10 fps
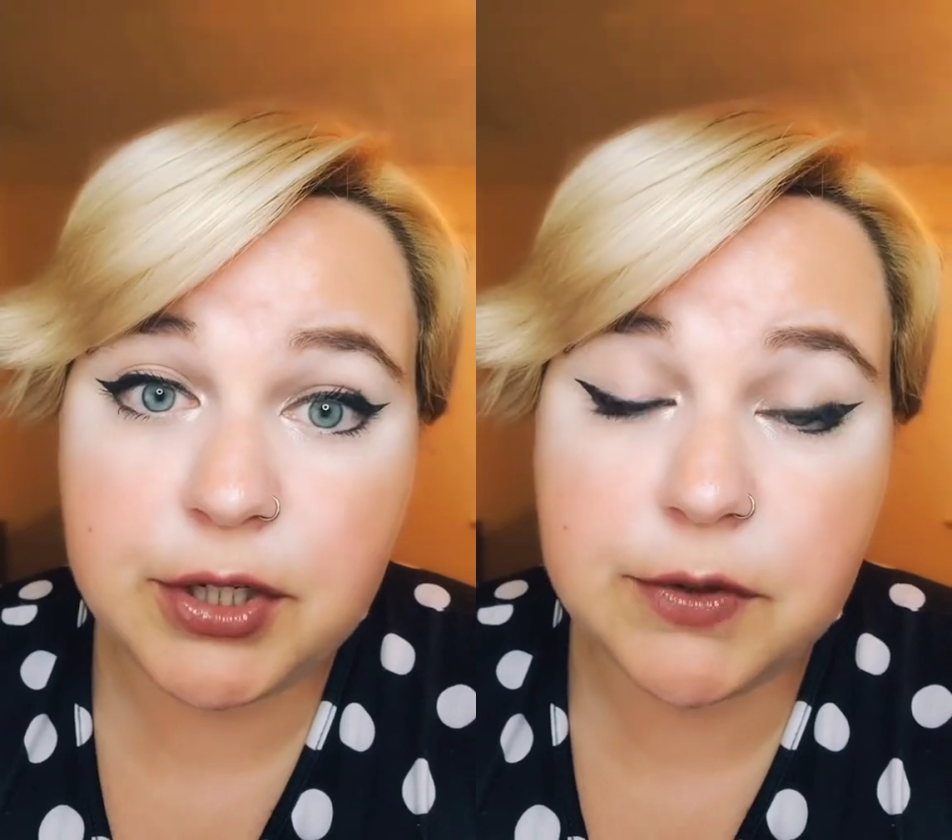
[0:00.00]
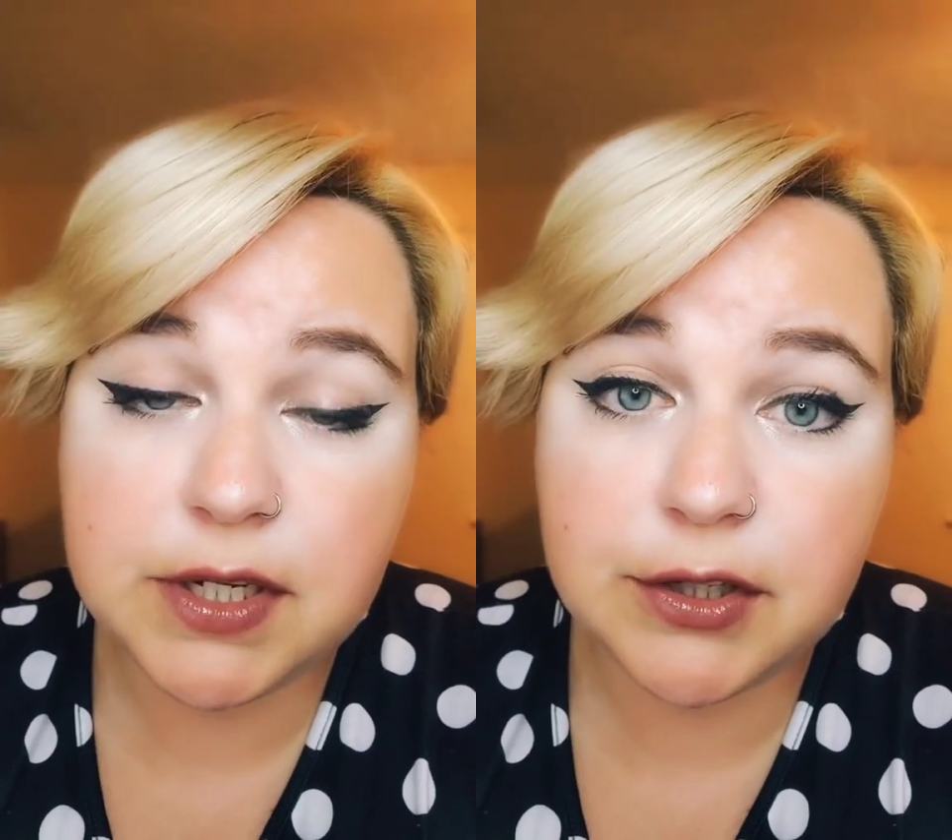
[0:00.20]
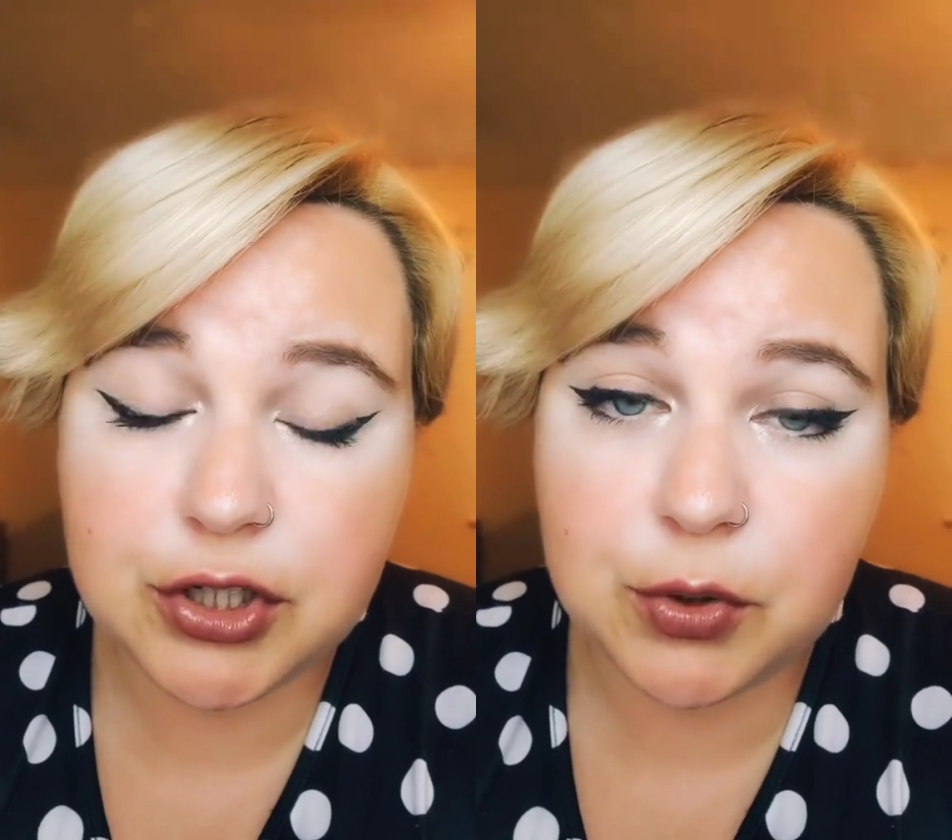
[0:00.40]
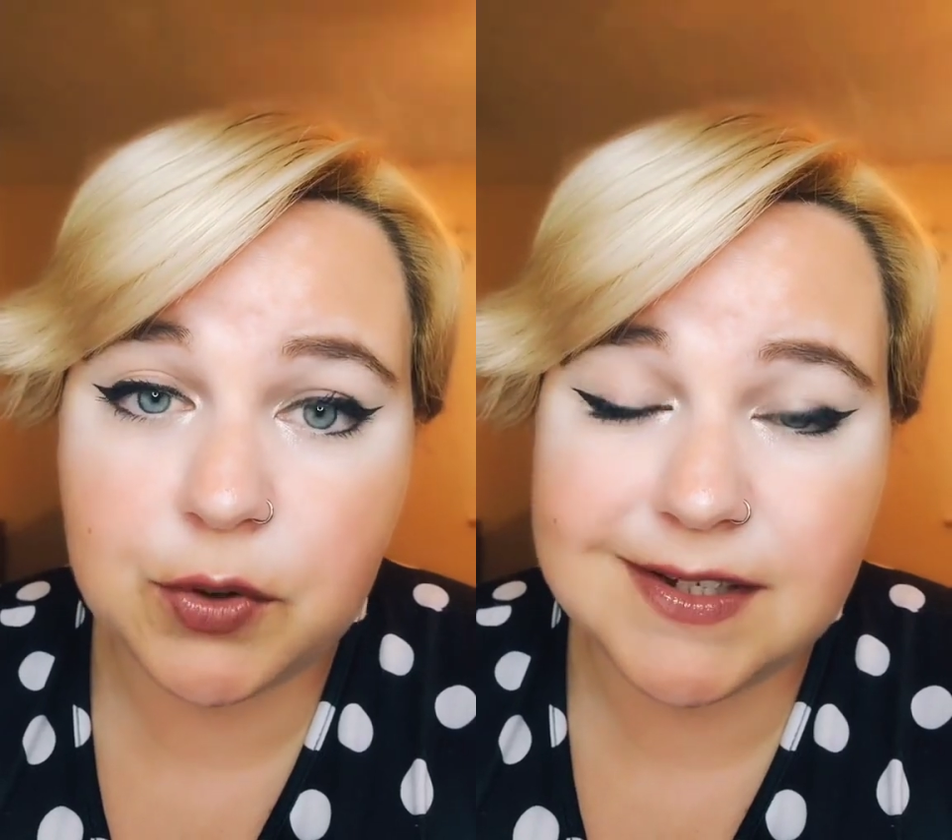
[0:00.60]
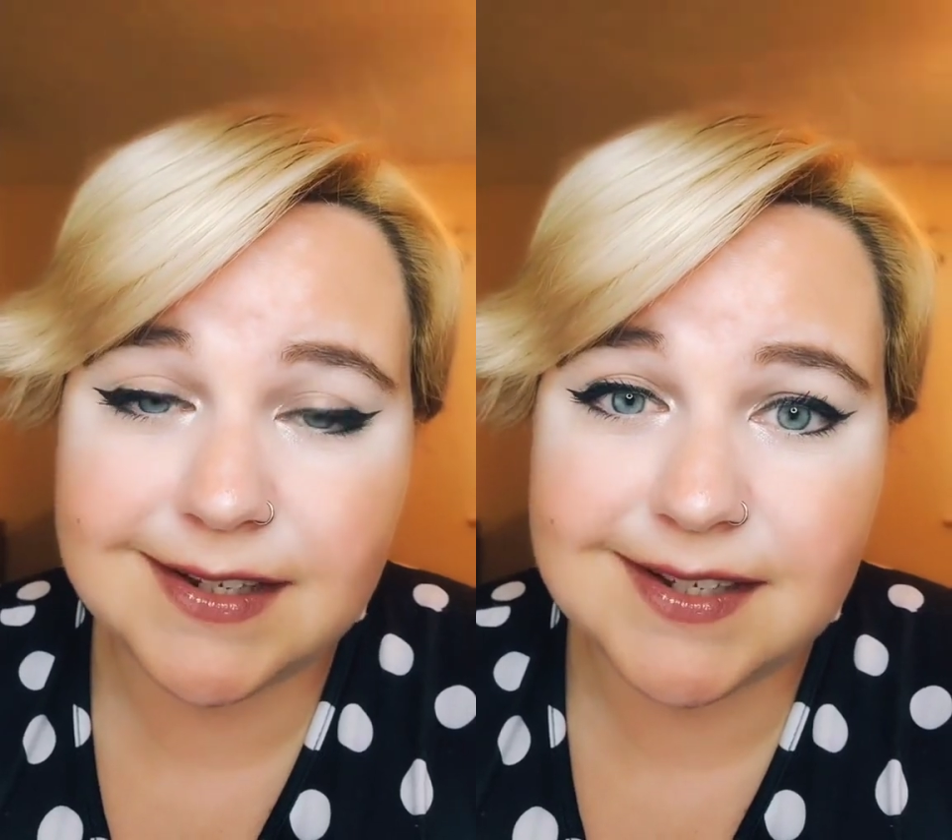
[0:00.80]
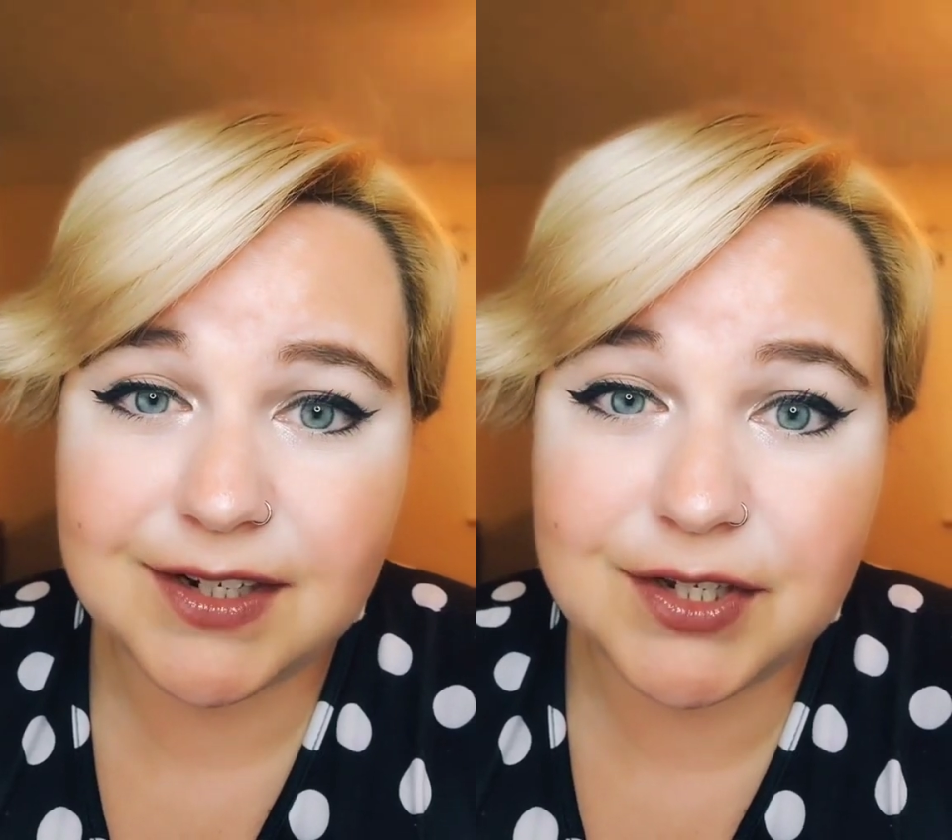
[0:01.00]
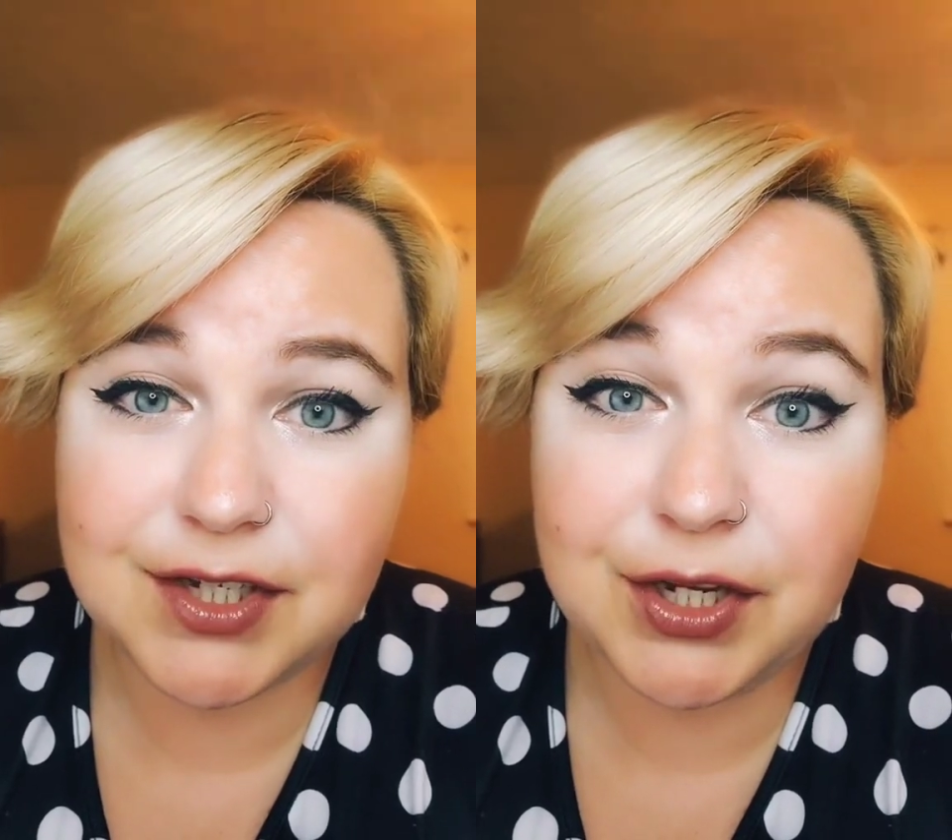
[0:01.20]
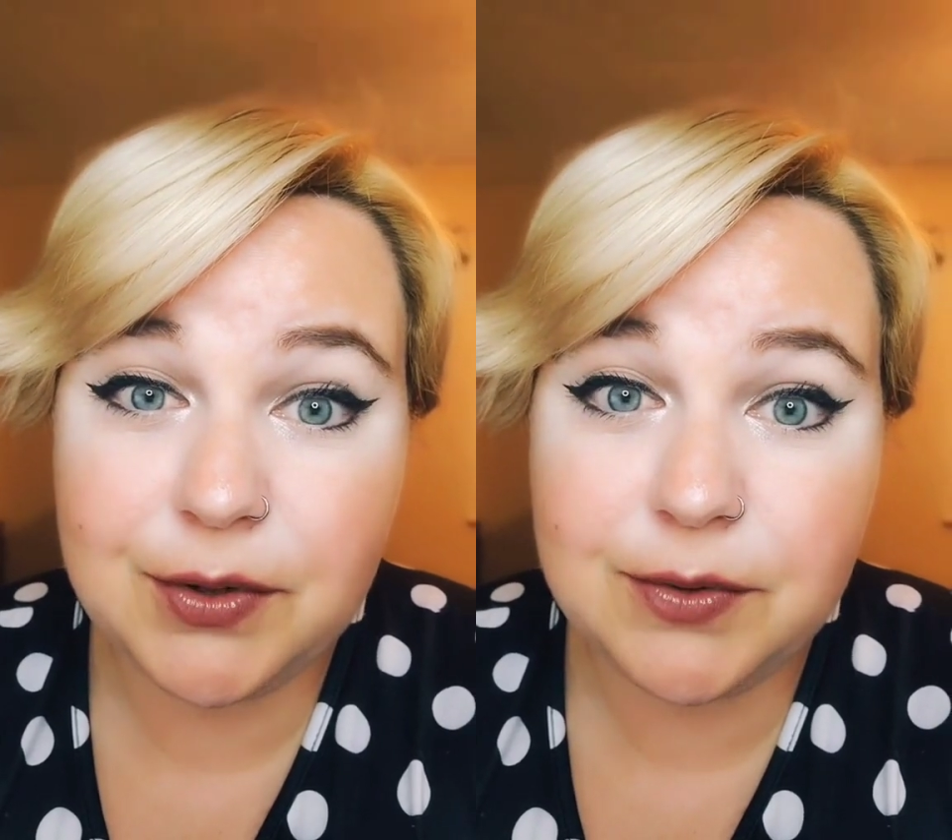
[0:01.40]
using the chores as an
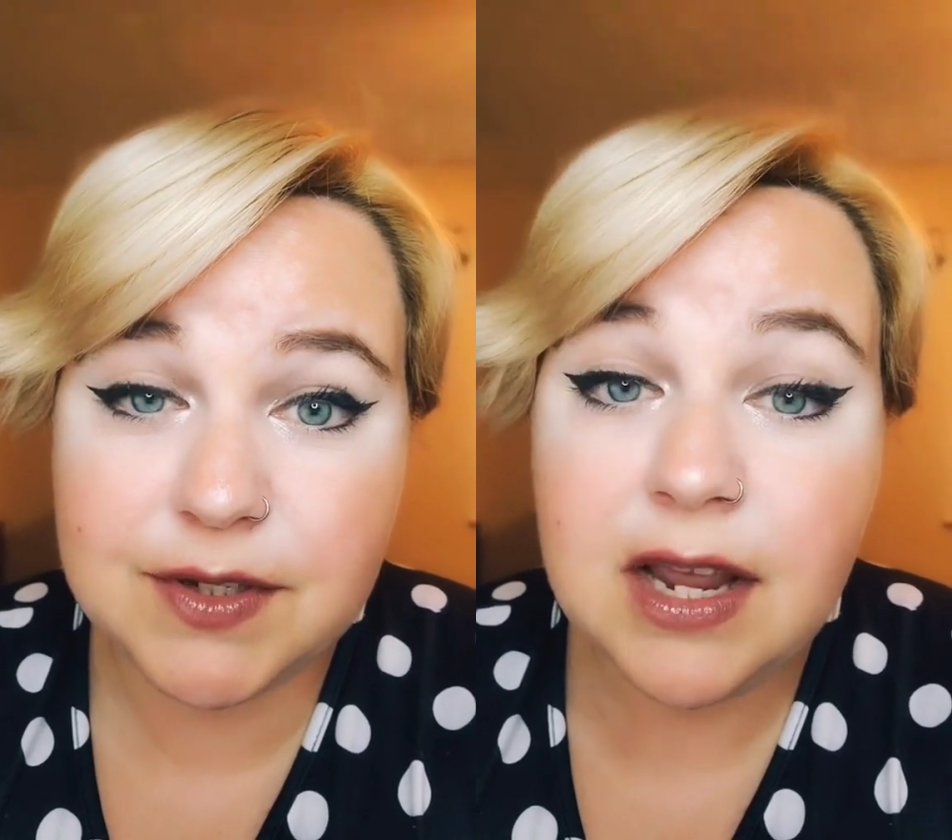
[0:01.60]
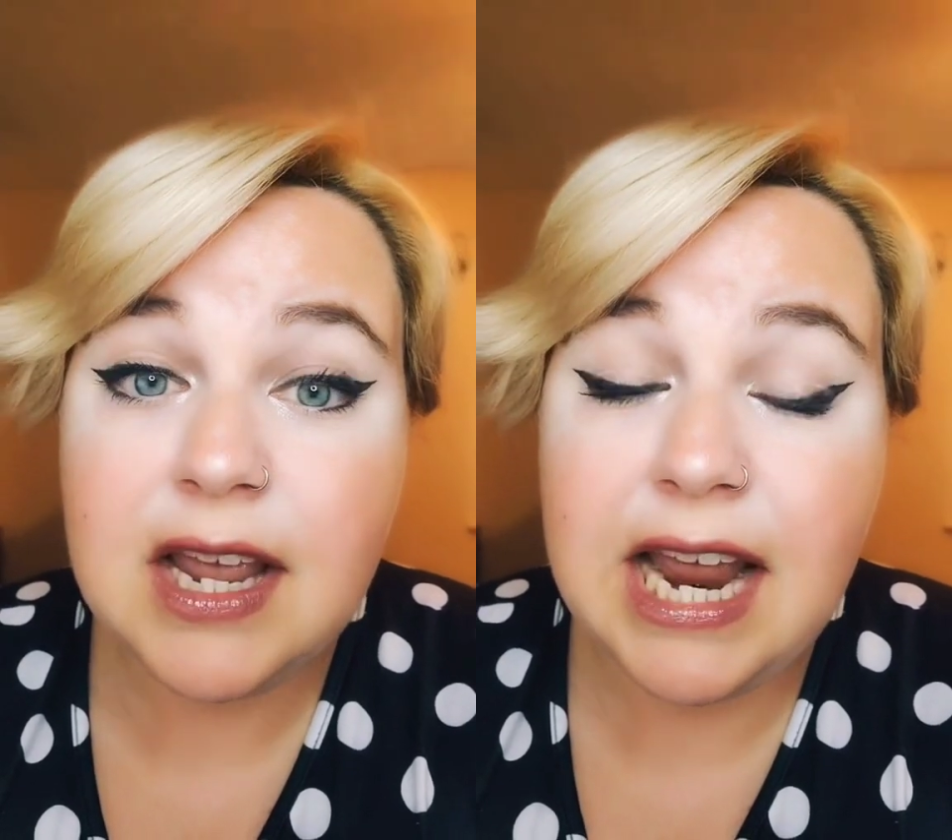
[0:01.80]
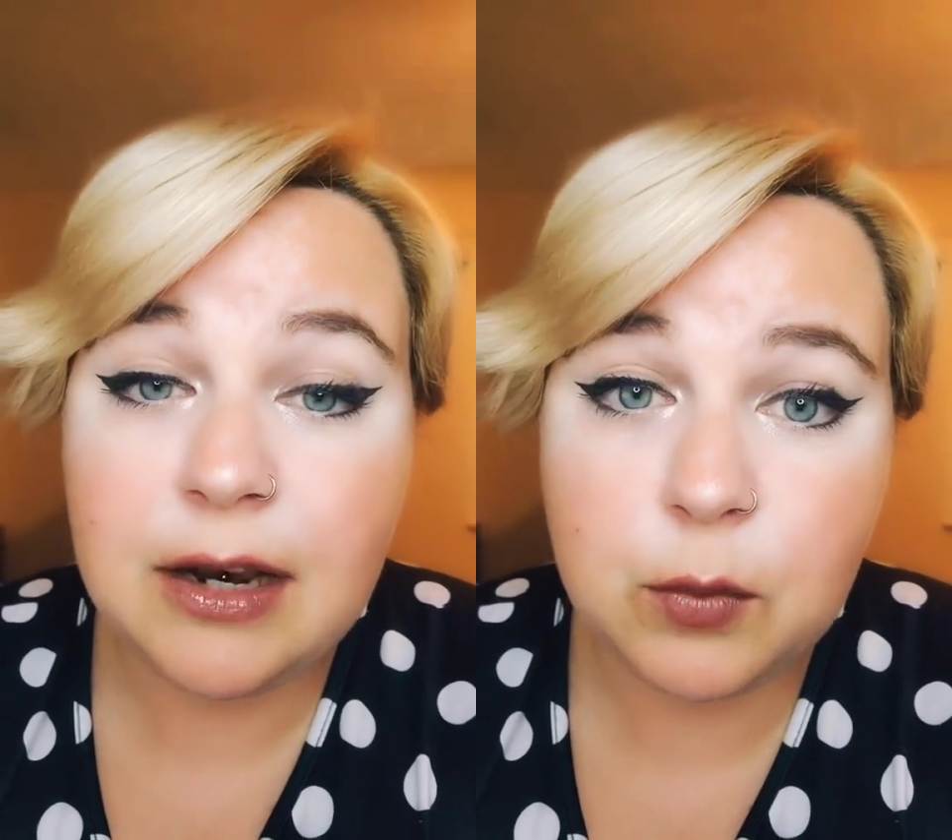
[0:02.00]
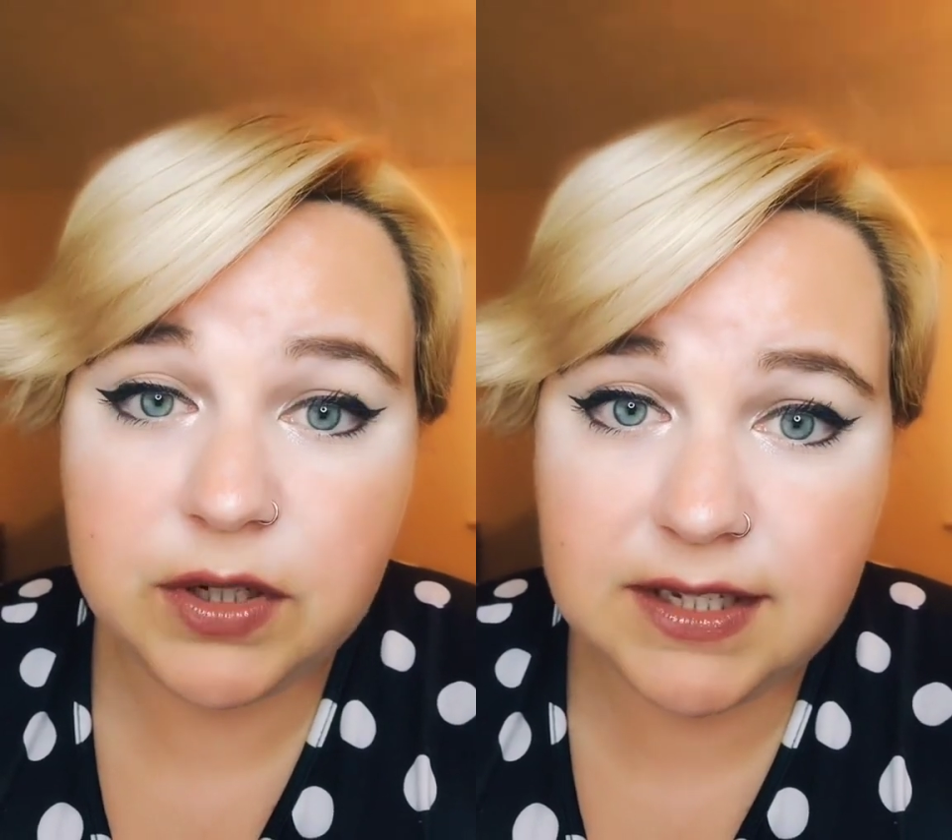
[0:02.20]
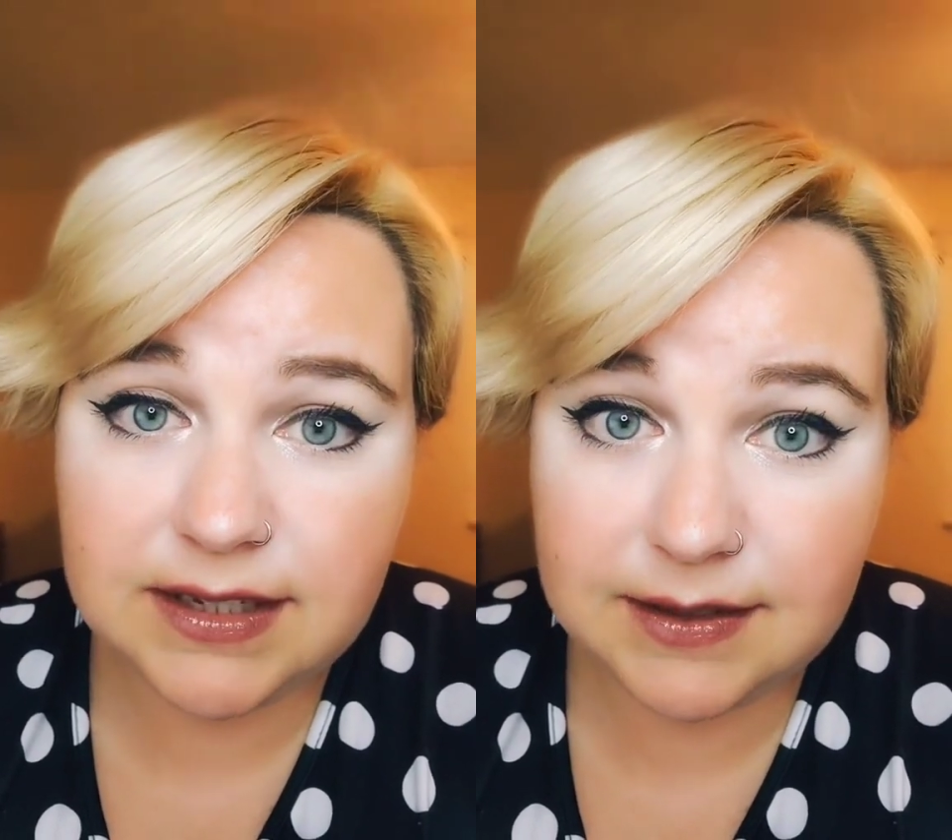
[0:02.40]
excuse and would